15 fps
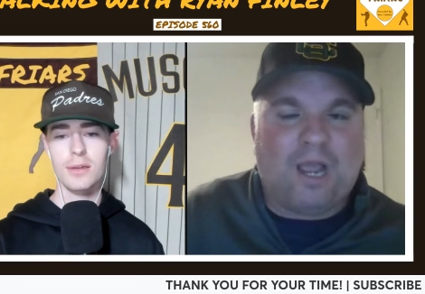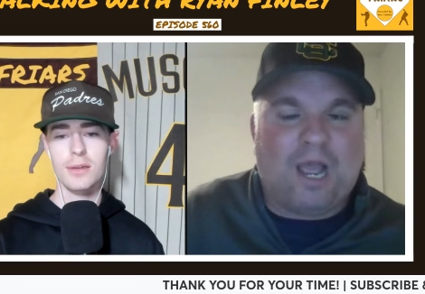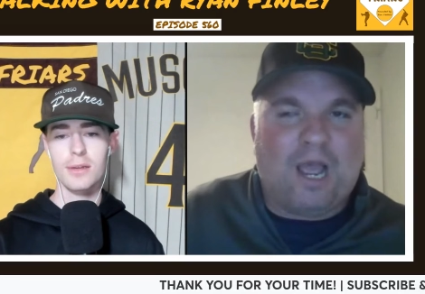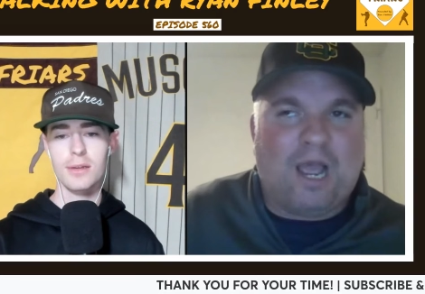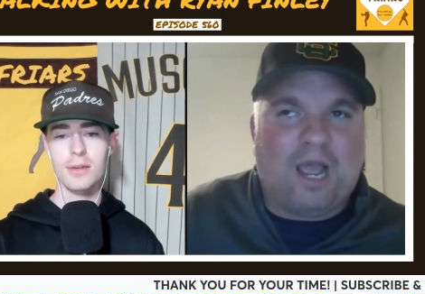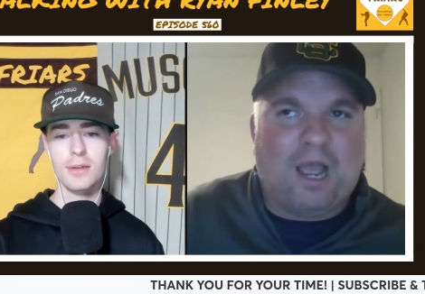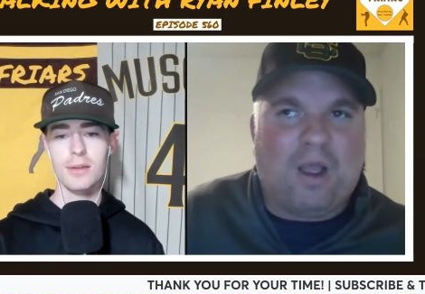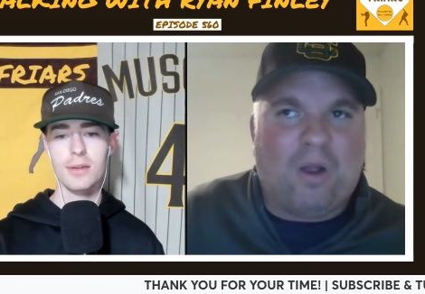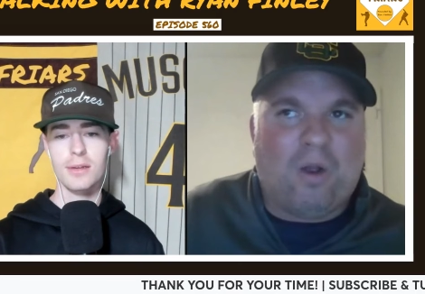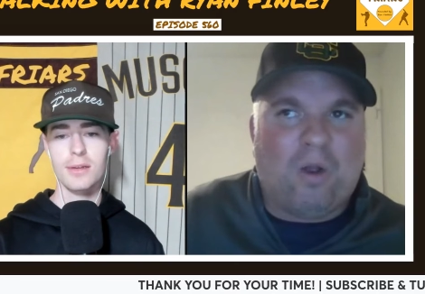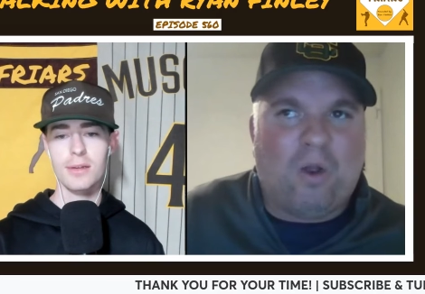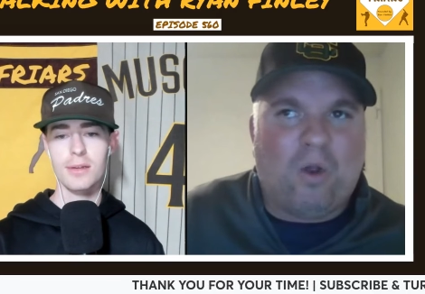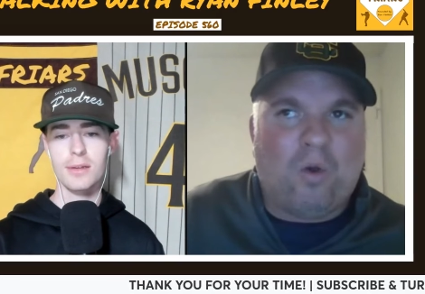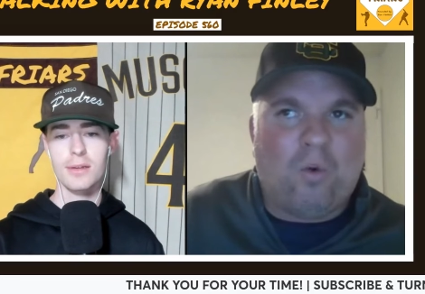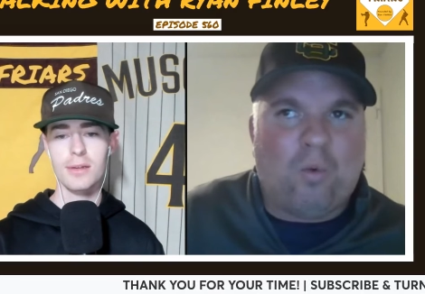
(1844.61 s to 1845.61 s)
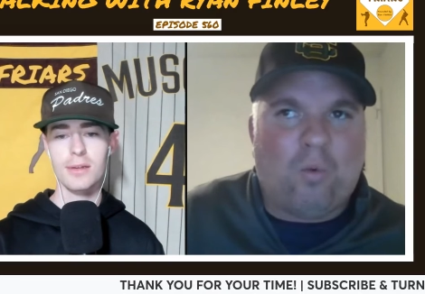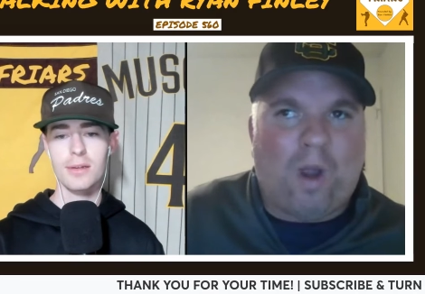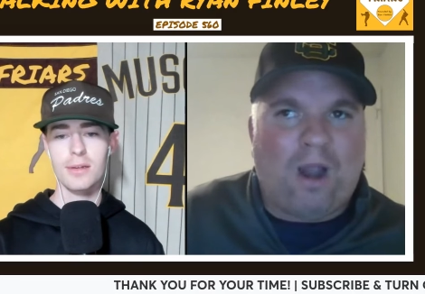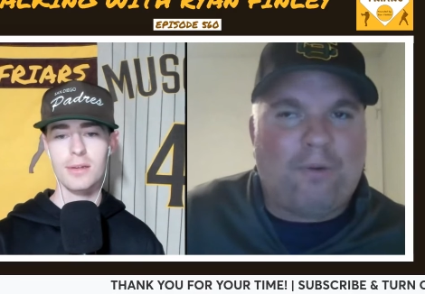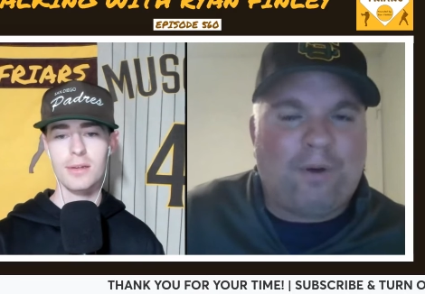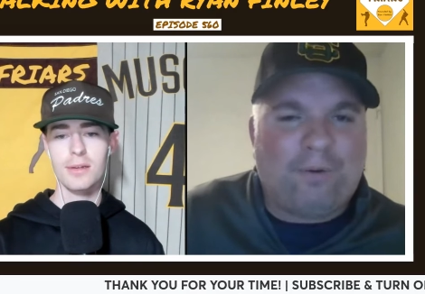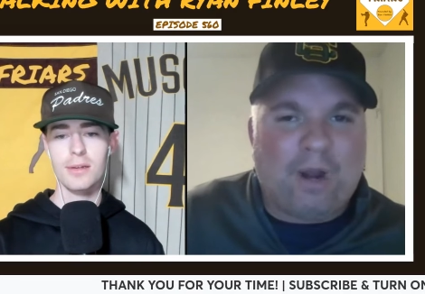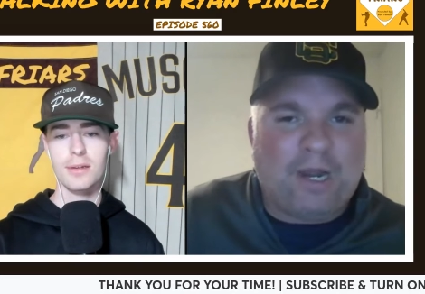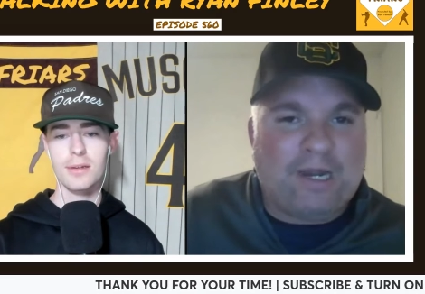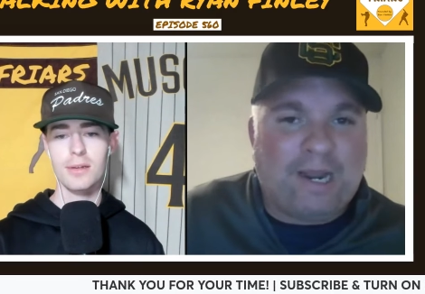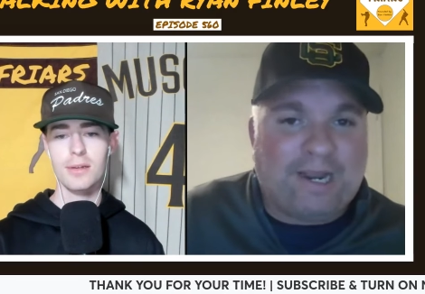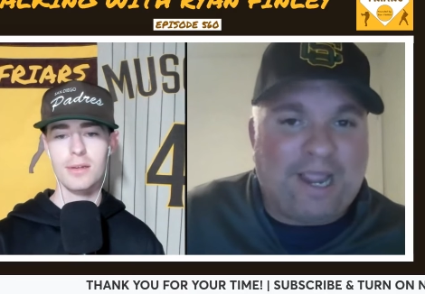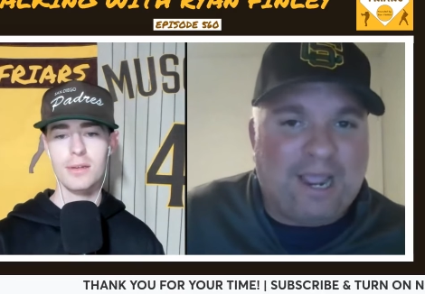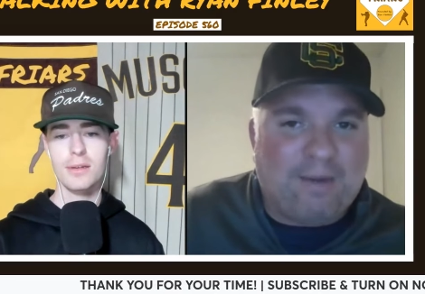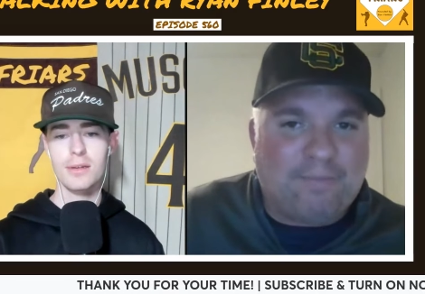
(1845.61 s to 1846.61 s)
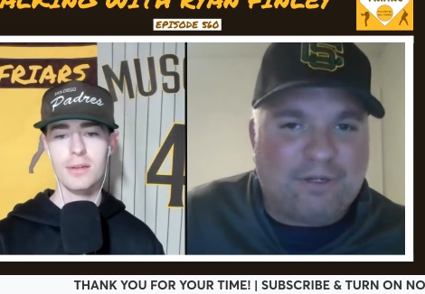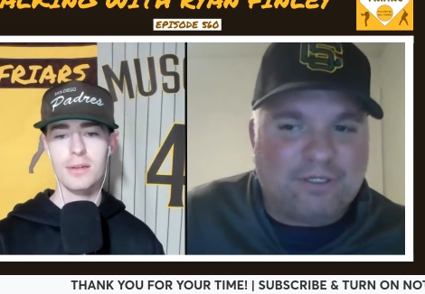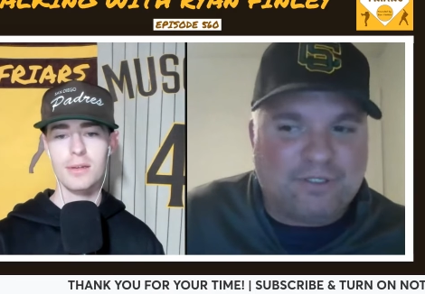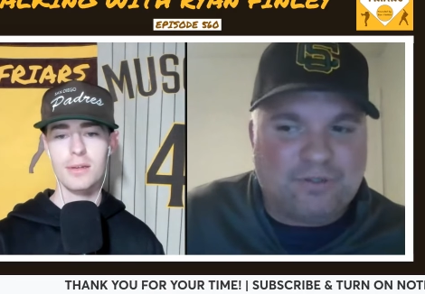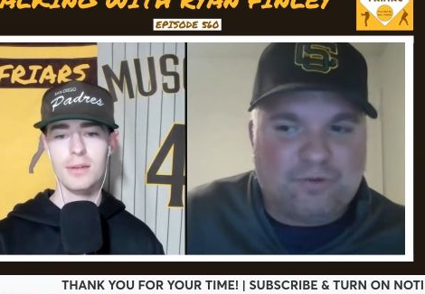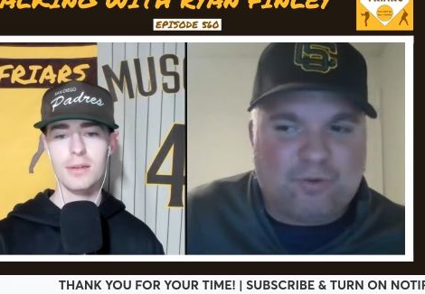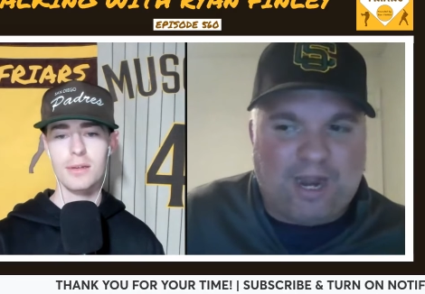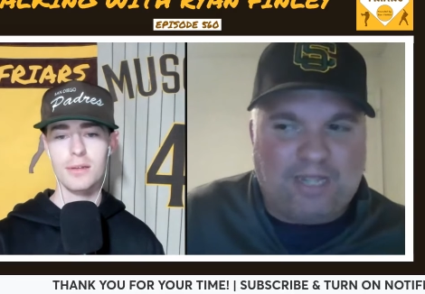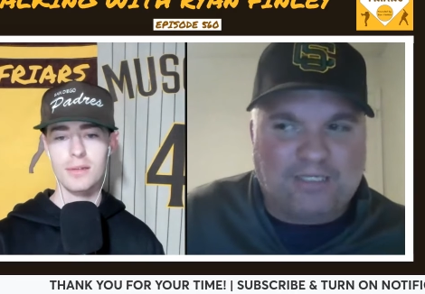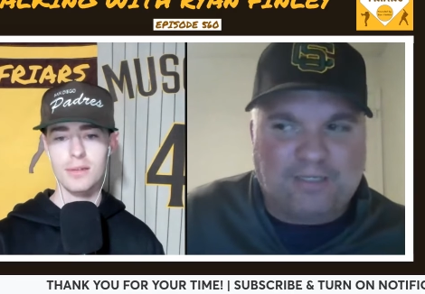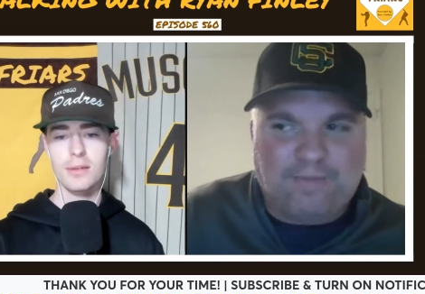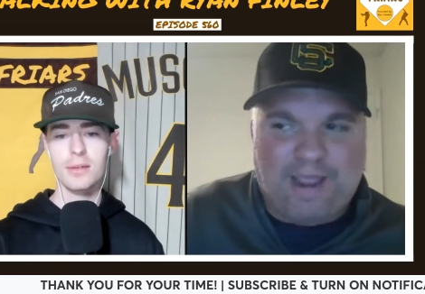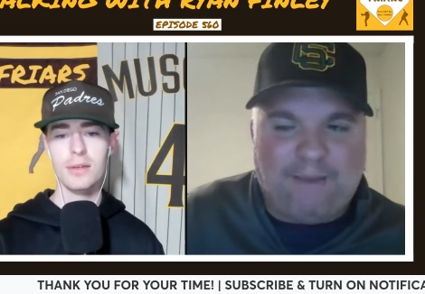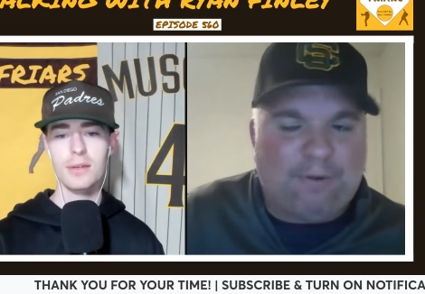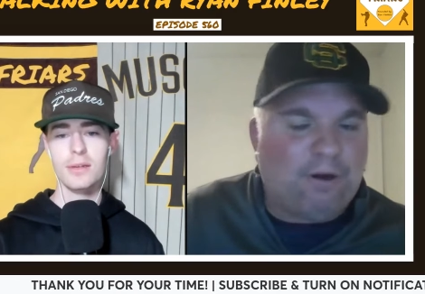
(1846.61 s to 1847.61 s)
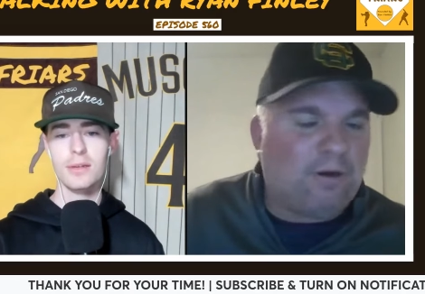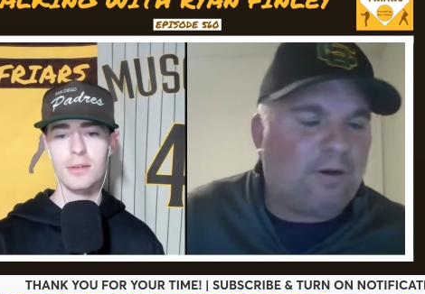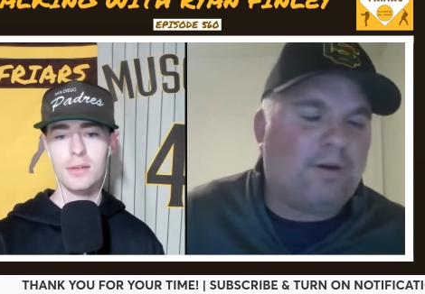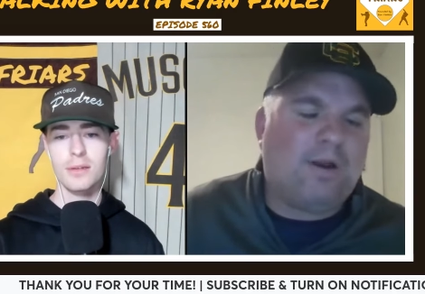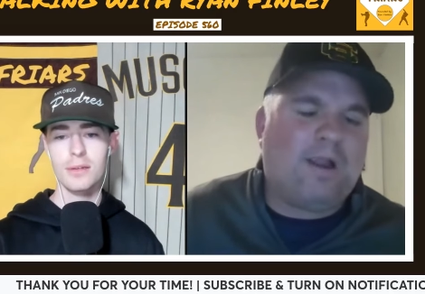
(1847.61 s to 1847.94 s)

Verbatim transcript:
Speaker 1: uh, why are we running Nick Canepa's grades and paper?"